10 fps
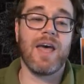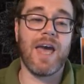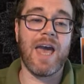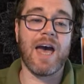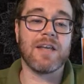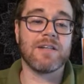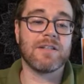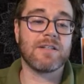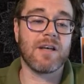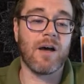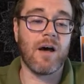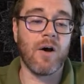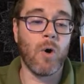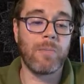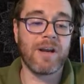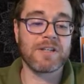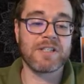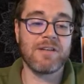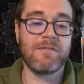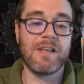And
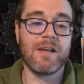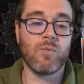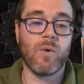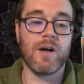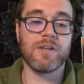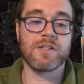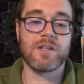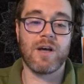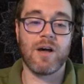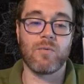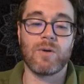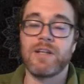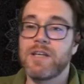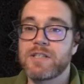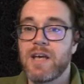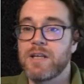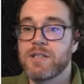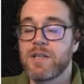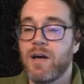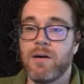OpenSTV was released
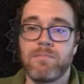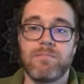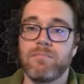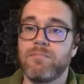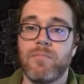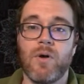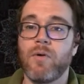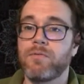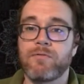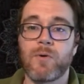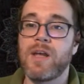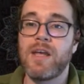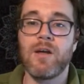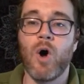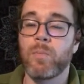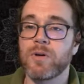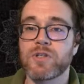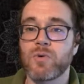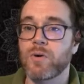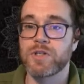as free open
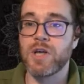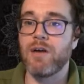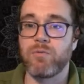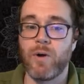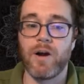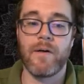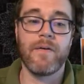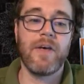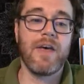source software.